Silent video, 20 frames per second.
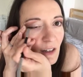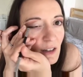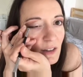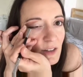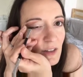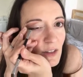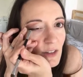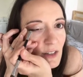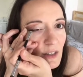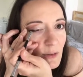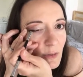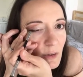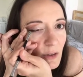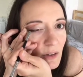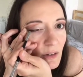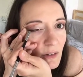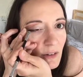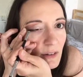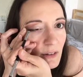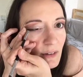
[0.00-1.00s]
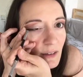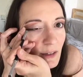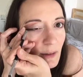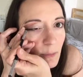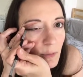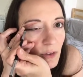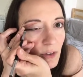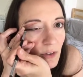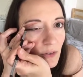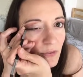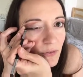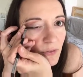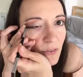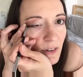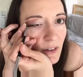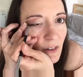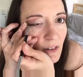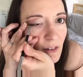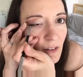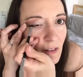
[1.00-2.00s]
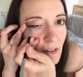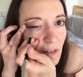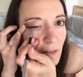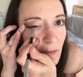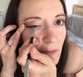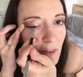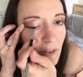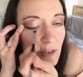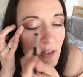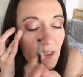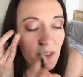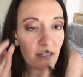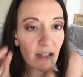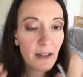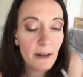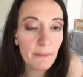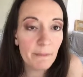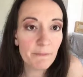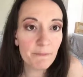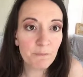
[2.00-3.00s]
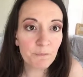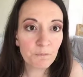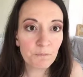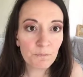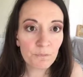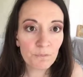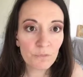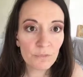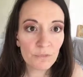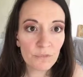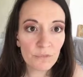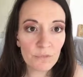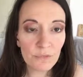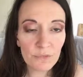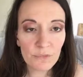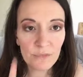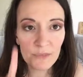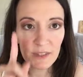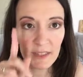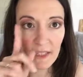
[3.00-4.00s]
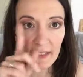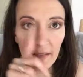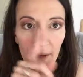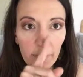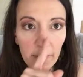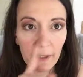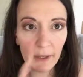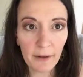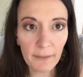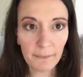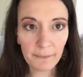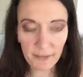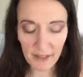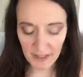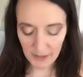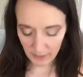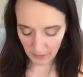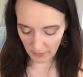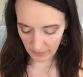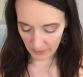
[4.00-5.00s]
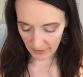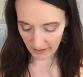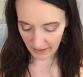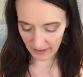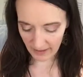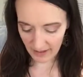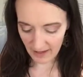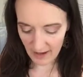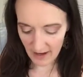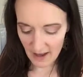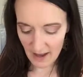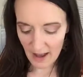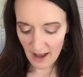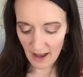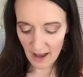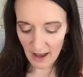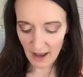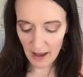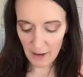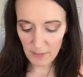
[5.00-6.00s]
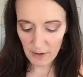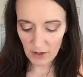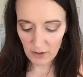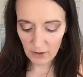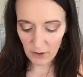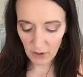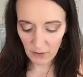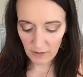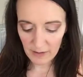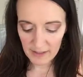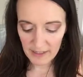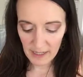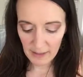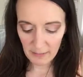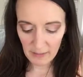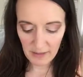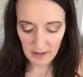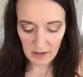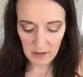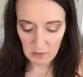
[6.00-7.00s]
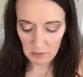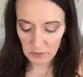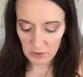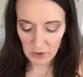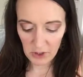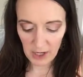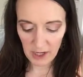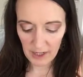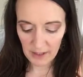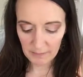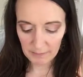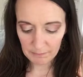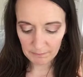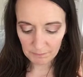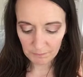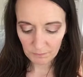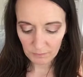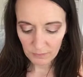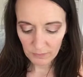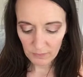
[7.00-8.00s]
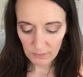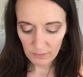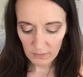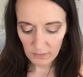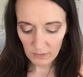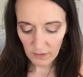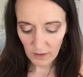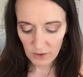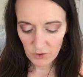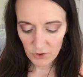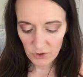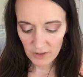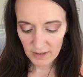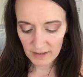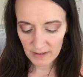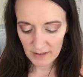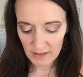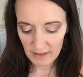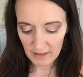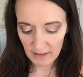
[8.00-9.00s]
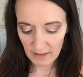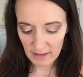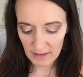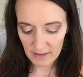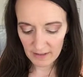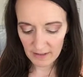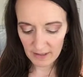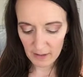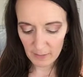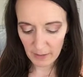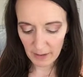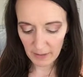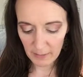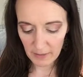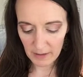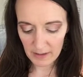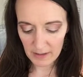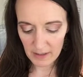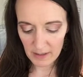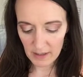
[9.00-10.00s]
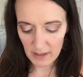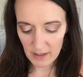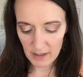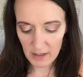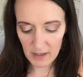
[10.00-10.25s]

So this will go on damp, and it'll almost, see, there we go. That's what we wanted. It'll go on damp, and then it will dry just into the pigment,